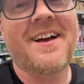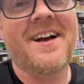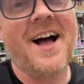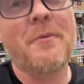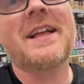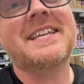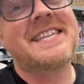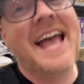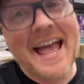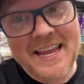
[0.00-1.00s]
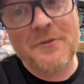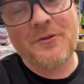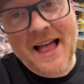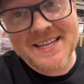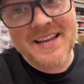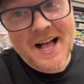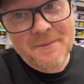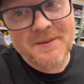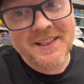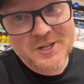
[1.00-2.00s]
I would like to see any flat
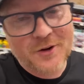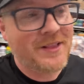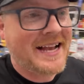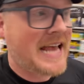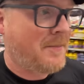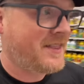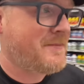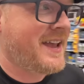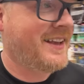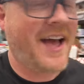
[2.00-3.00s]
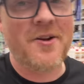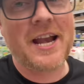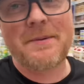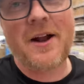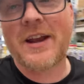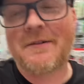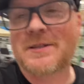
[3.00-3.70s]
top, electric flat top, if they make it. I don't care. I don't care if it's